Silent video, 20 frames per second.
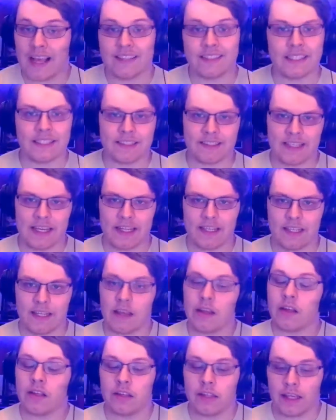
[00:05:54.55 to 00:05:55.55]
as I said,
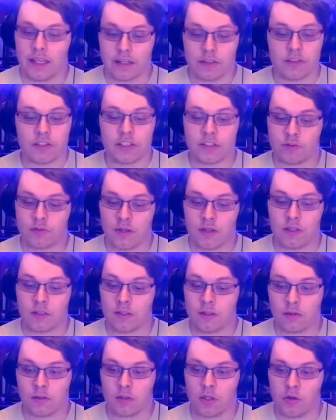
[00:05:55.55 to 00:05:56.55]
the energy's running
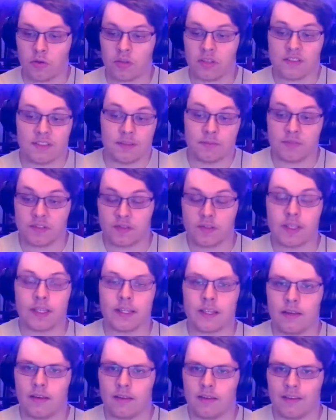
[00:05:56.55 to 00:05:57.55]
a little low because I'm
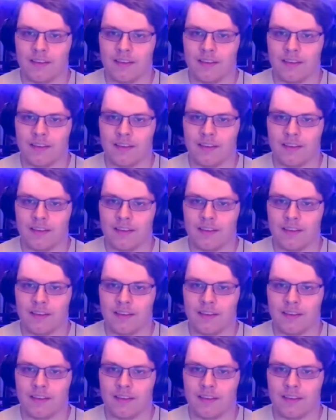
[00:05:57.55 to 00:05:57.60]
sick.